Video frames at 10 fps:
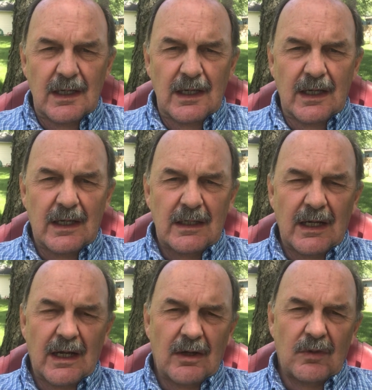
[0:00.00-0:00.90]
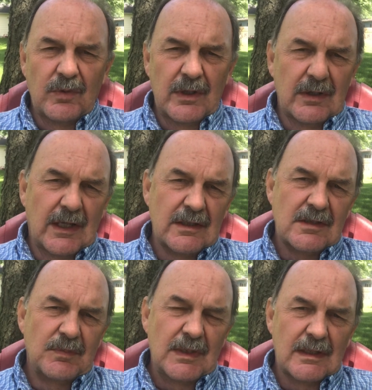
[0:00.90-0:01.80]
and how we are not to
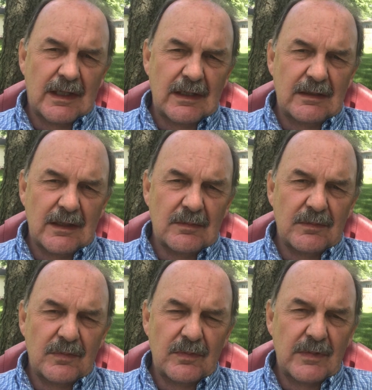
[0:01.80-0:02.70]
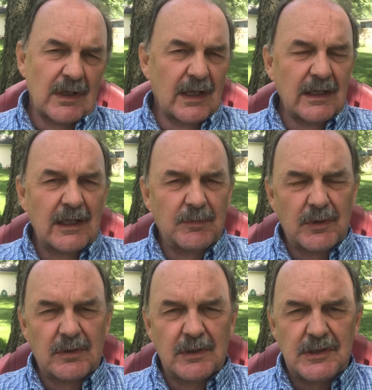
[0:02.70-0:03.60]
be like them. They're like
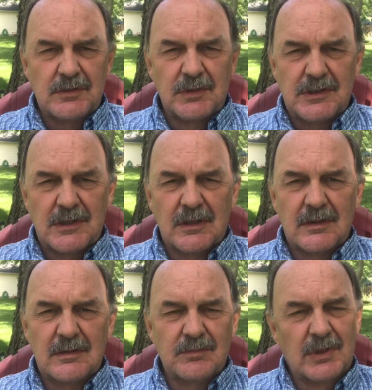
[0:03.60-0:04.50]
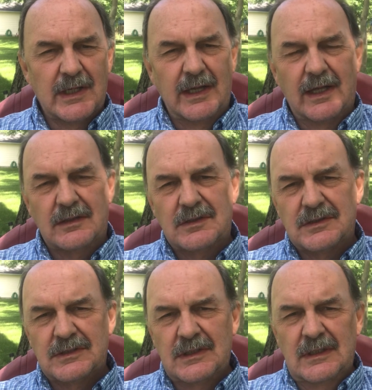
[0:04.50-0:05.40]
hypocrites, which are play
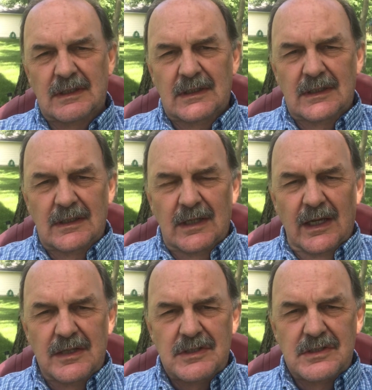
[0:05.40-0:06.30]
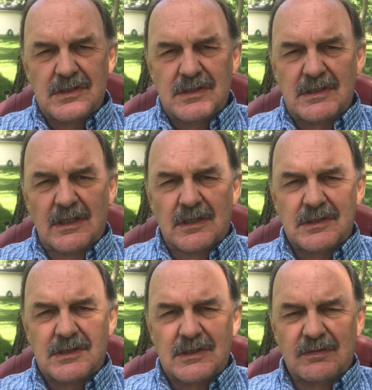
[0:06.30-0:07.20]
actors and Jesus
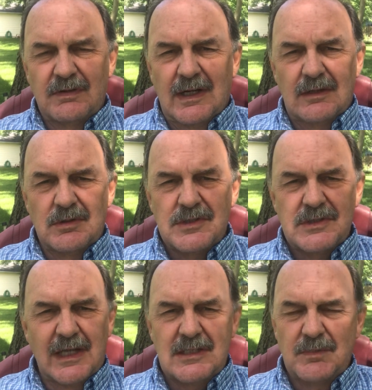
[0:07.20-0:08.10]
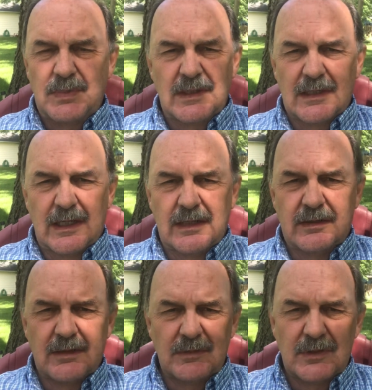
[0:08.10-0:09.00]
tells his followers not to be like
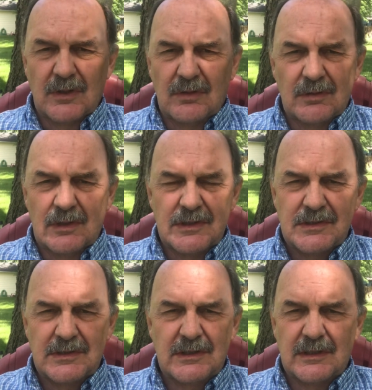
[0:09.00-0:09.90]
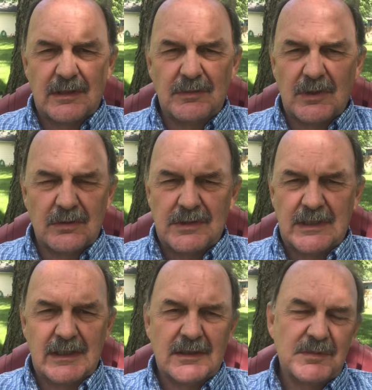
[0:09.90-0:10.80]
them. Don't listen to them. Don't
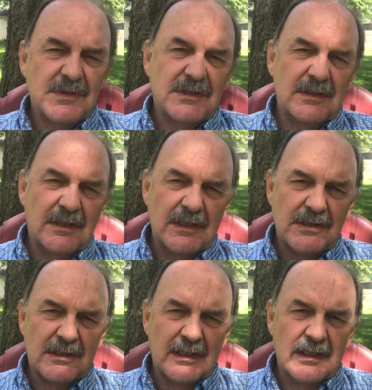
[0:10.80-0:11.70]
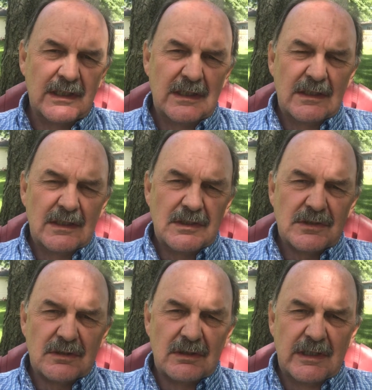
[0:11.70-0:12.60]
take them seriously.
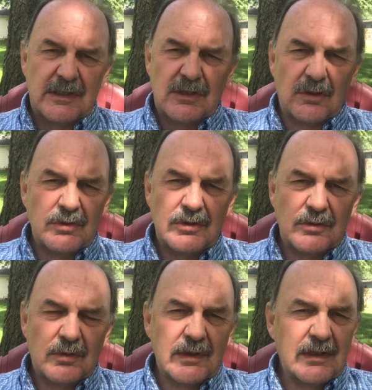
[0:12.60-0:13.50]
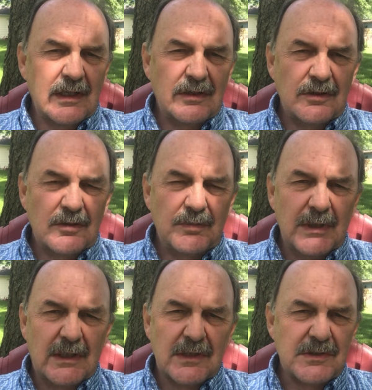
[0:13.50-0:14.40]
Certainly don't do what they do
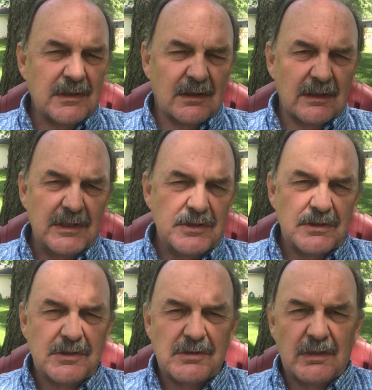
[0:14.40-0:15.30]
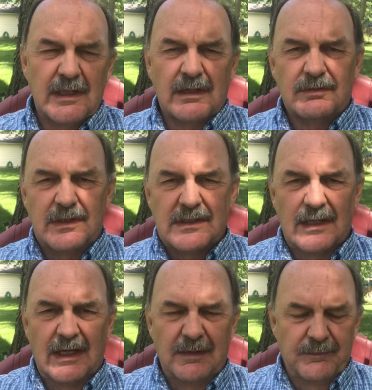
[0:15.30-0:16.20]
because they'll lead you astray every
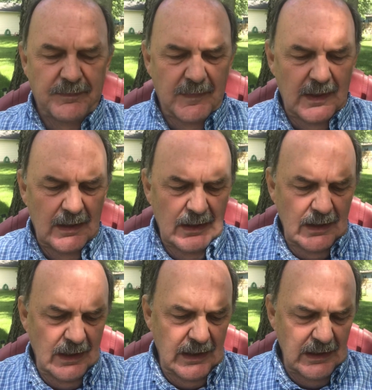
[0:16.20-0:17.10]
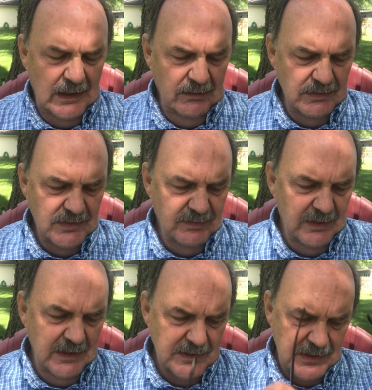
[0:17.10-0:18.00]
time. And he covers
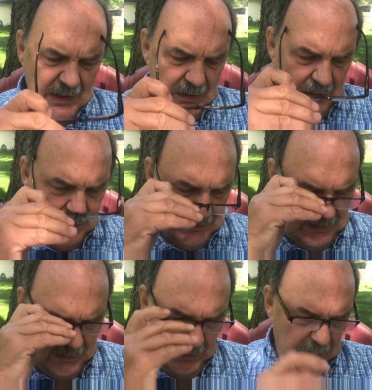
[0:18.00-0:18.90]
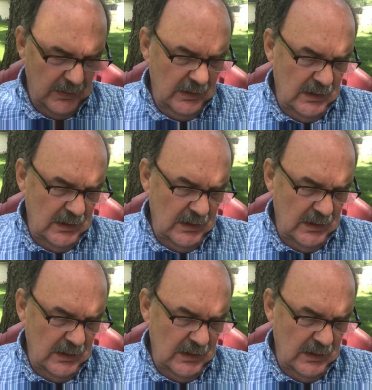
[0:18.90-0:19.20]
various areas here, but